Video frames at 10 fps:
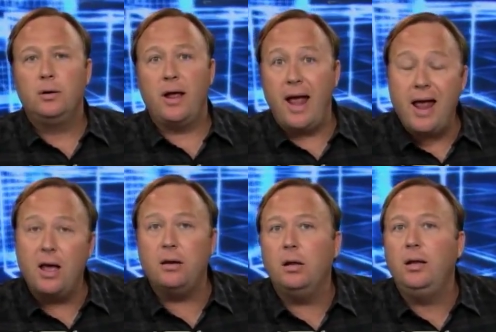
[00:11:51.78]

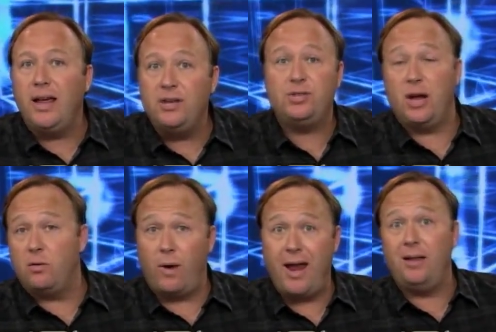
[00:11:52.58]
and leased
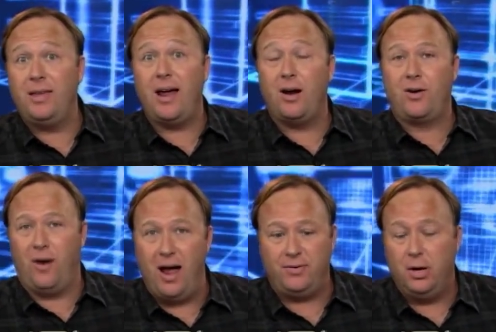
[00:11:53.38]
and ran the
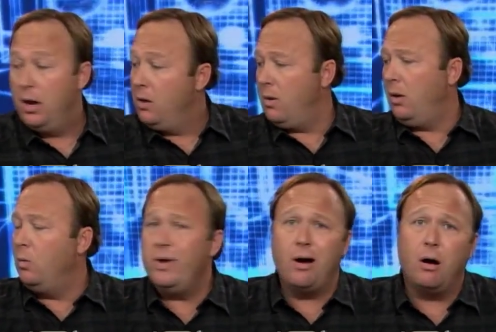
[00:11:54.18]
aircraft. Well,
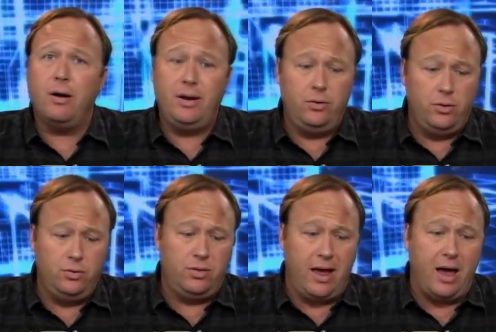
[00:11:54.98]
we already
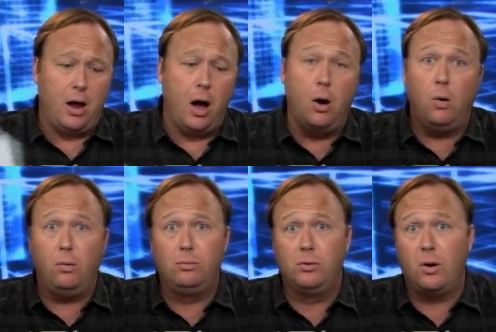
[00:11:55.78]
knew that.
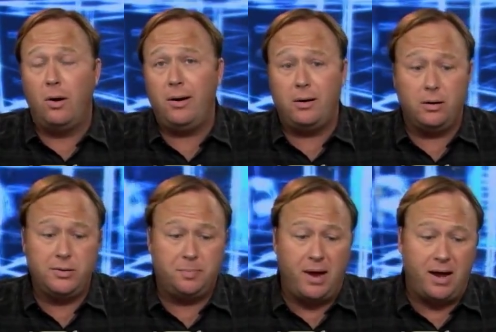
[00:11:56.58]
Oh,
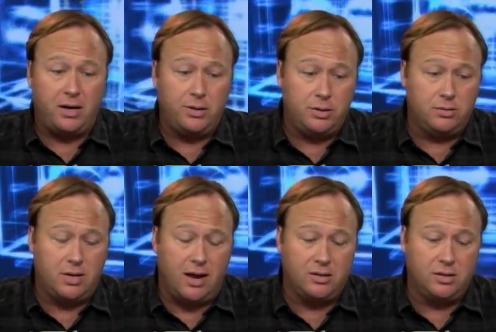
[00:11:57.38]
Reuters back in
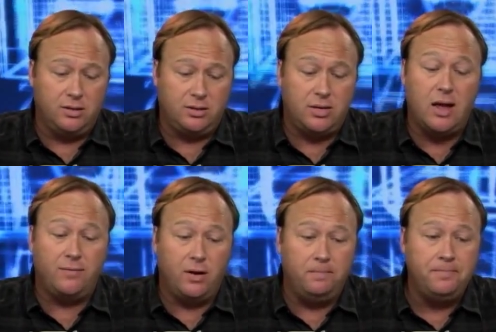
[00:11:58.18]

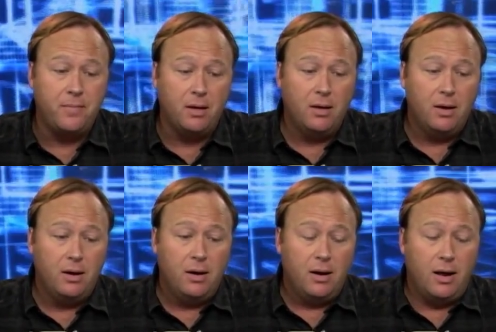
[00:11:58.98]
2007,
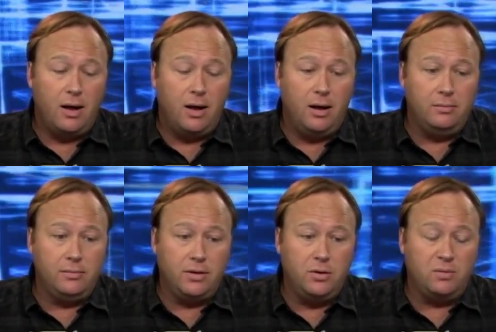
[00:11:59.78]
and you